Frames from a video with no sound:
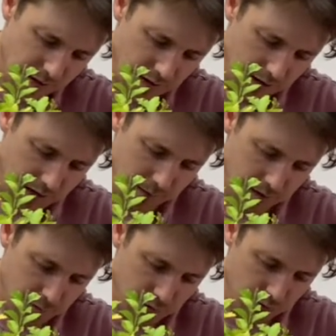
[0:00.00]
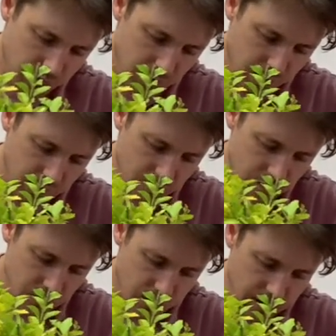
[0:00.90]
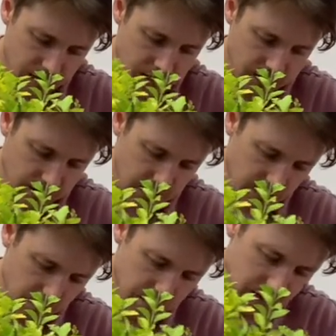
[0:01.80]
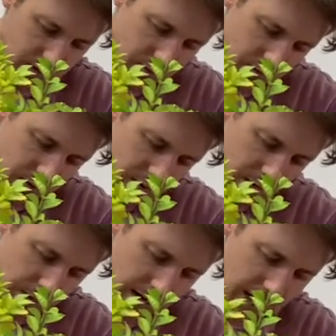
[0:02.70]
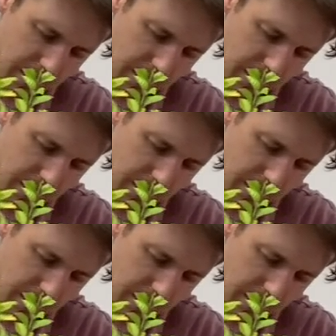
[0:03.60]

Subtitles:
I am going to move the tree a little bit towards the back,